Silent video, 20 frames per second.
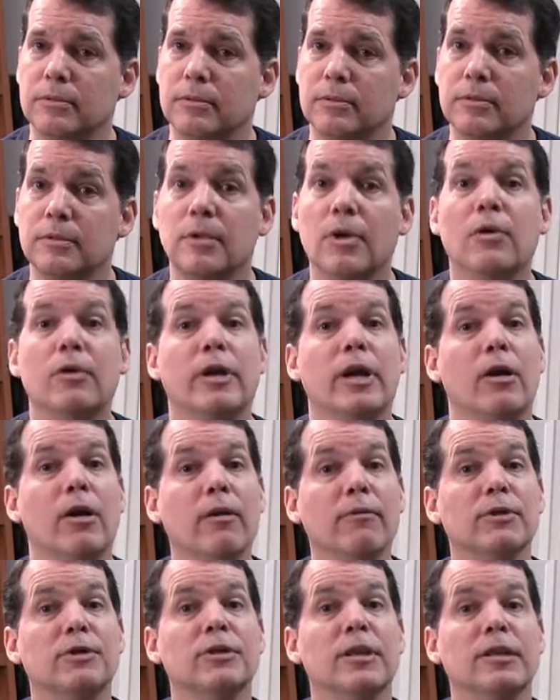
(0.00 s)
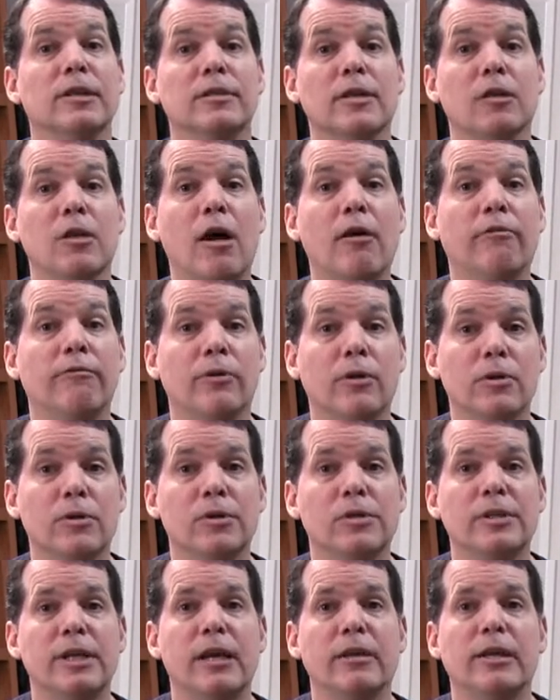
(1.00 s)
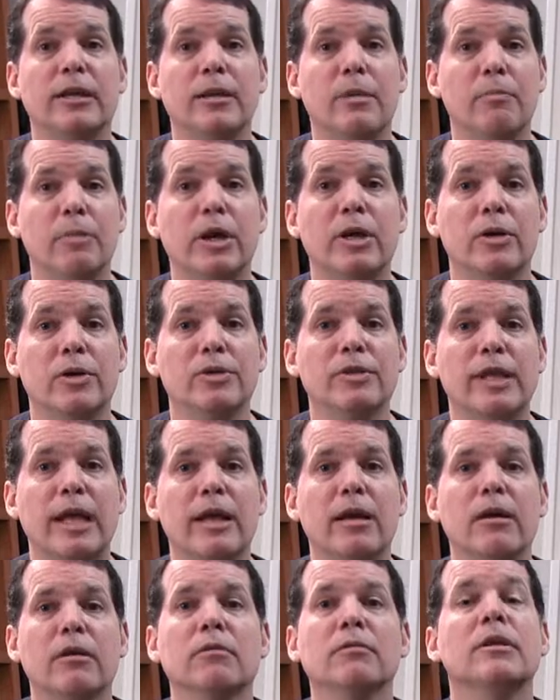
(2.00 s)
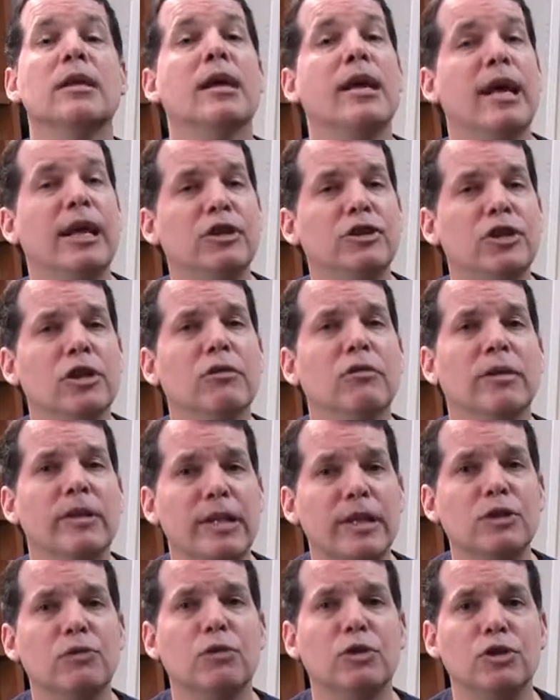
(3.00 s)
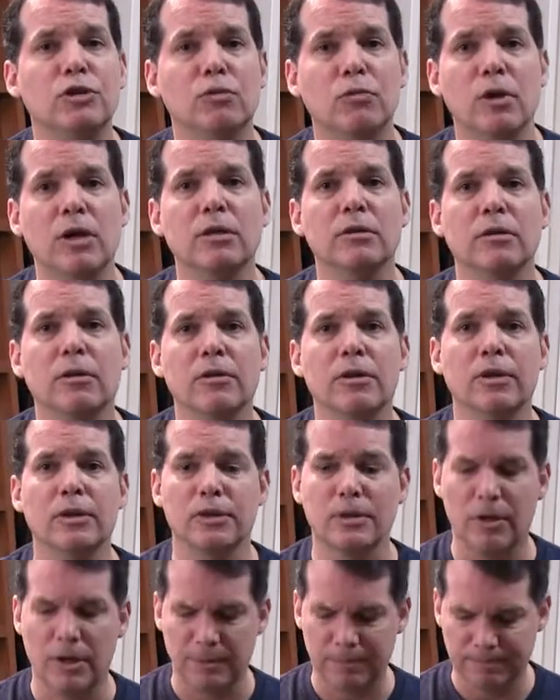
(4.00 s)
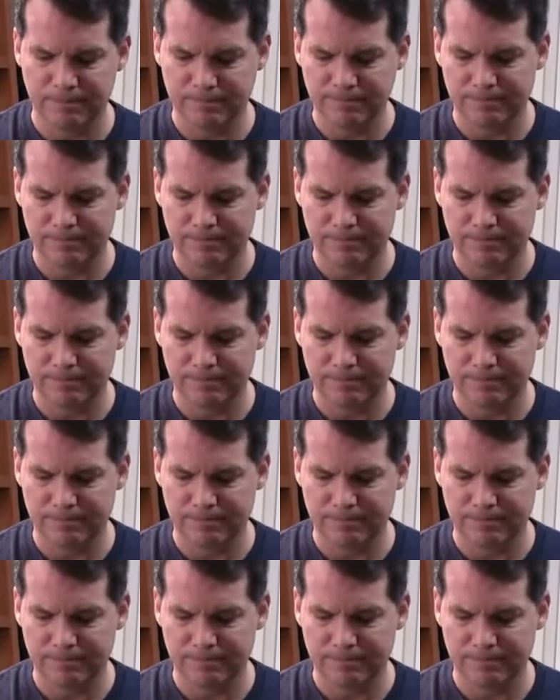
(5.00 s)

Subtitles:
Okay, all of a sudden it's a lot fuller sounding, a bigger sound, and generally that's what you want on the guitar.